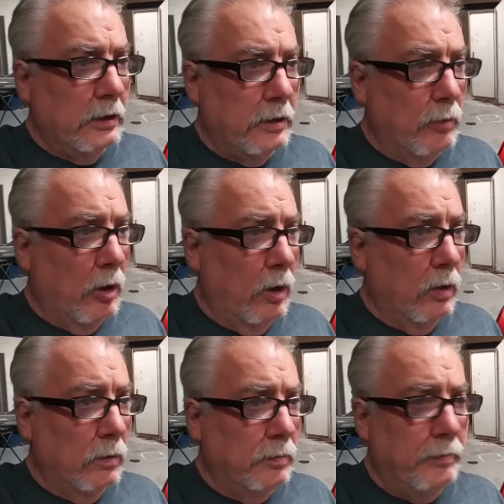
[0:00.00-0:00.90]

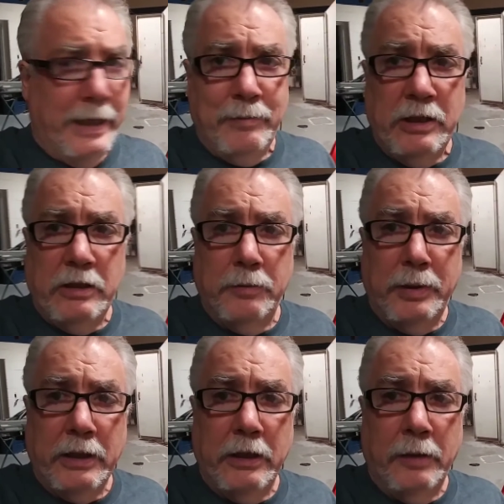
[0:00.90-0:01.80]
tomorrow, maybe, to
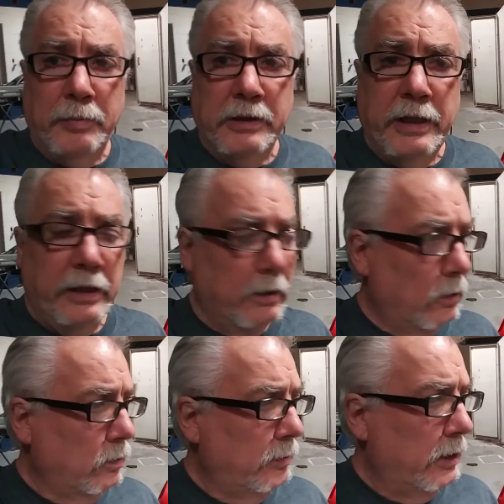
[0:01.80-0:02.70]
pick it up and take it
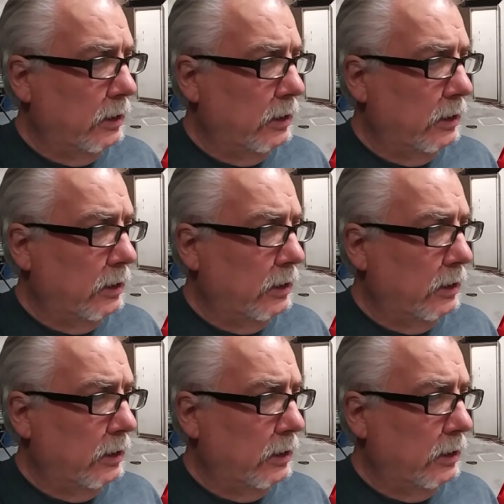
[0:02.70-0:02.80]
home.